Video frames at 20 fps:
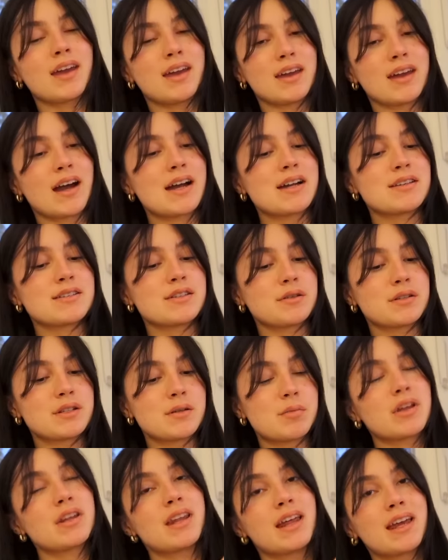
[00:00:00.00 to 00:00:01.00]
Guys, so it's
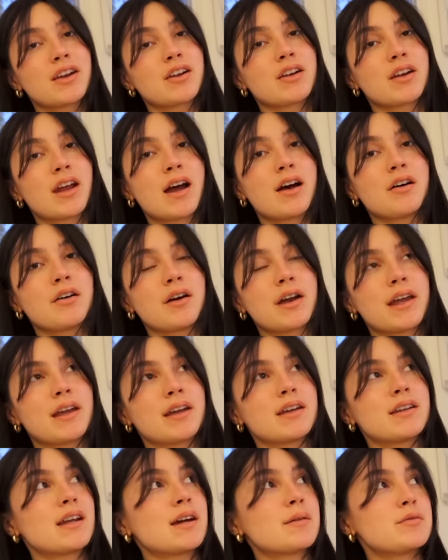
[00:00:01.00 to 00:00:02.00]
a bit later now
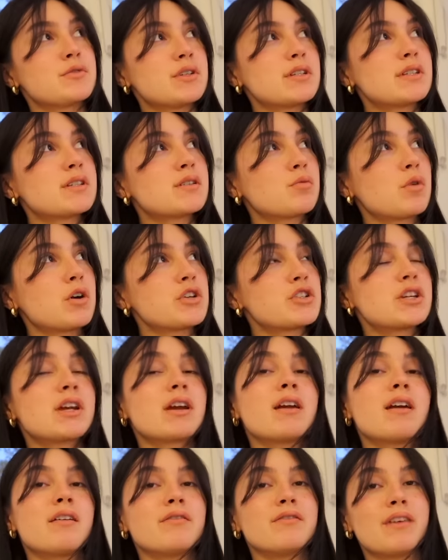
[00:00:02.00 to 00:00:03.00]
and I'm just
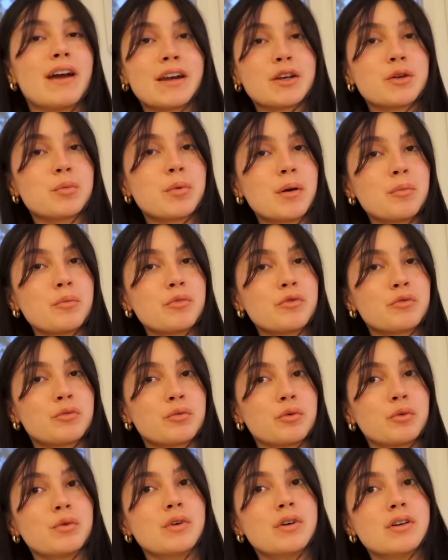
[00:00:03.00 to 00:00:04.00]
watching Vanderpump
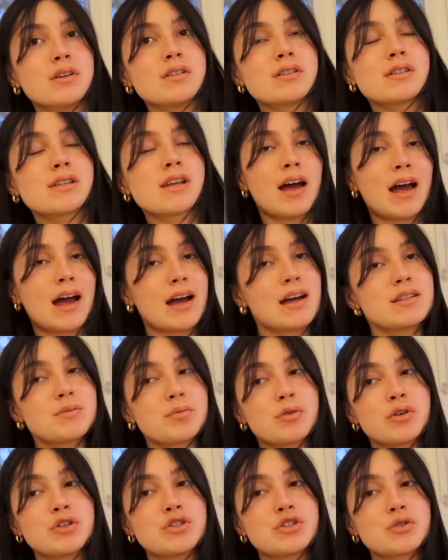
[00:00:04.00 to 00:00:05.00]
Rules. As
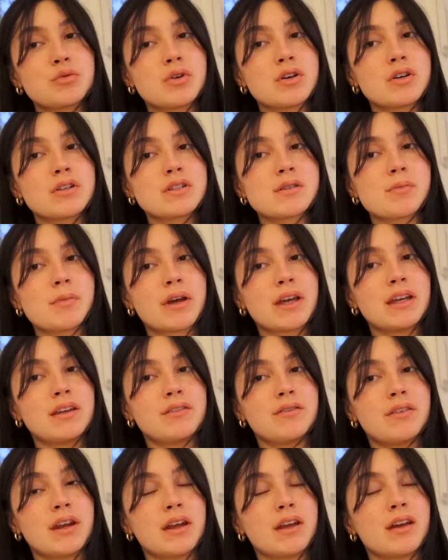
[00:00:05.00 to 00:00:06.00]
per usual, it's my
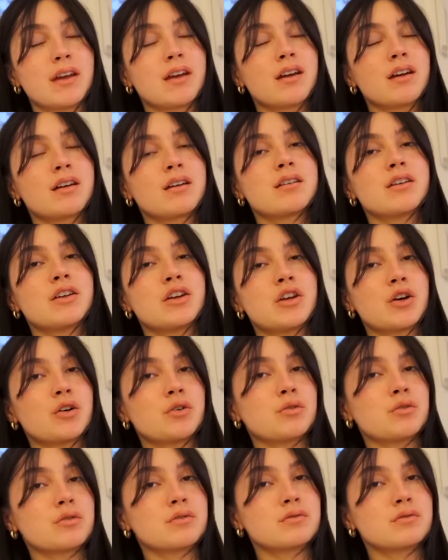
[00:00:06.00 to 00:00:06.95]
evening, you know,